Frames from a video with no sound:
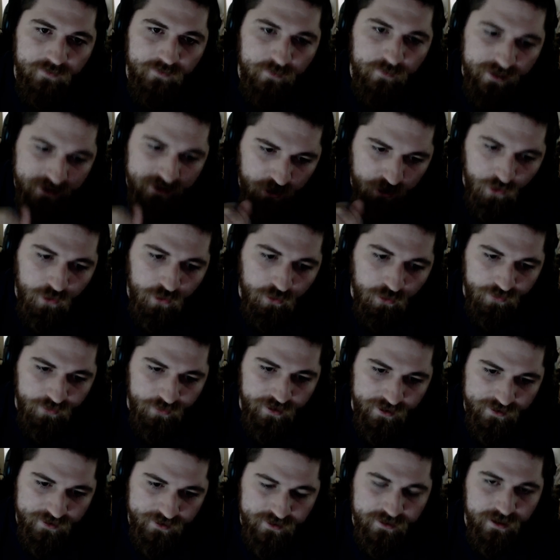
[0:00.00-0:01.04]
be told
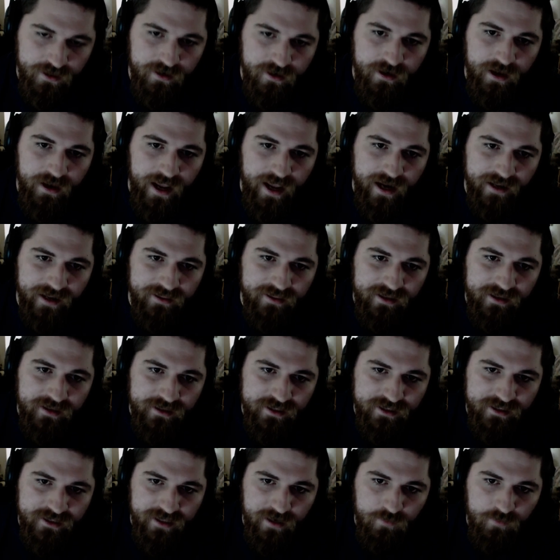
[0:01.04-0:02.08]
this. And I think the
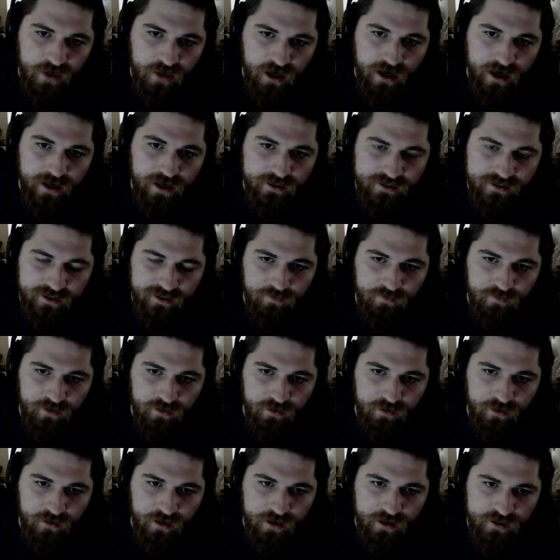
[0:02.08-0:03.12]
same concept
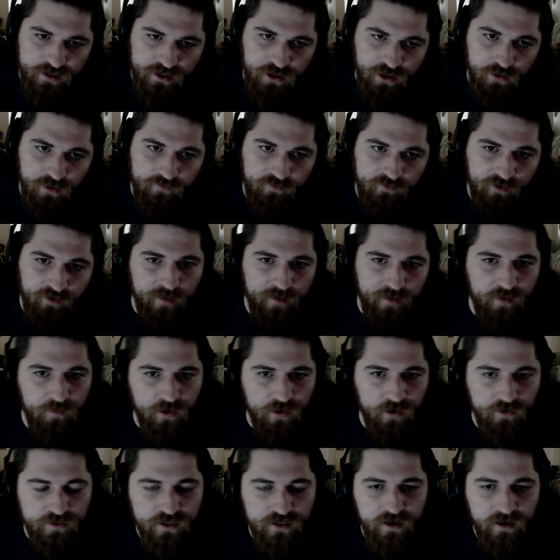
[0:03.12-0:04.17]
is good for
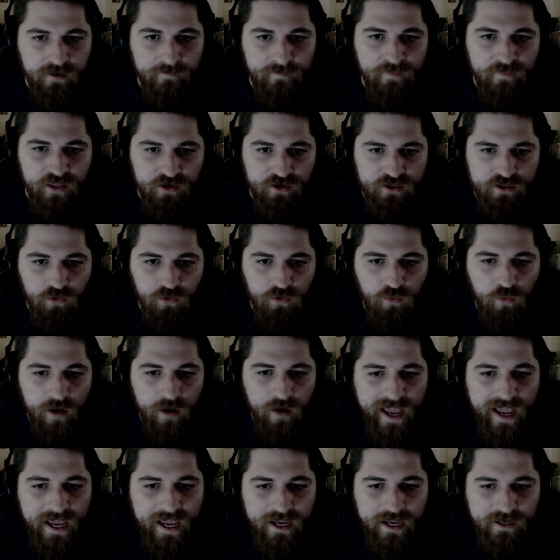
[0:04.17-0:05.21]
MMOs. There's a
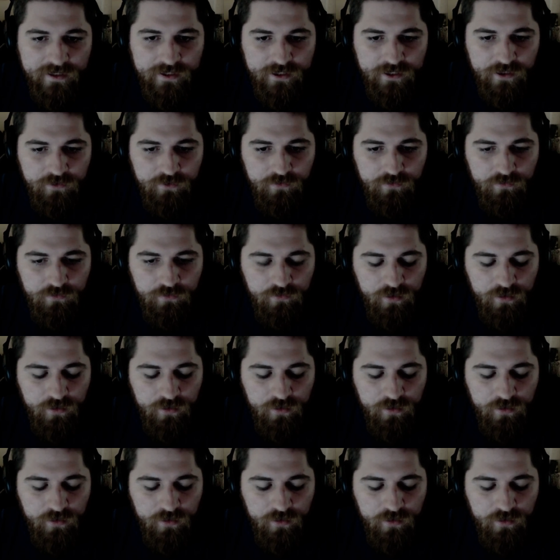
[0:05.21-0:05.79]
way to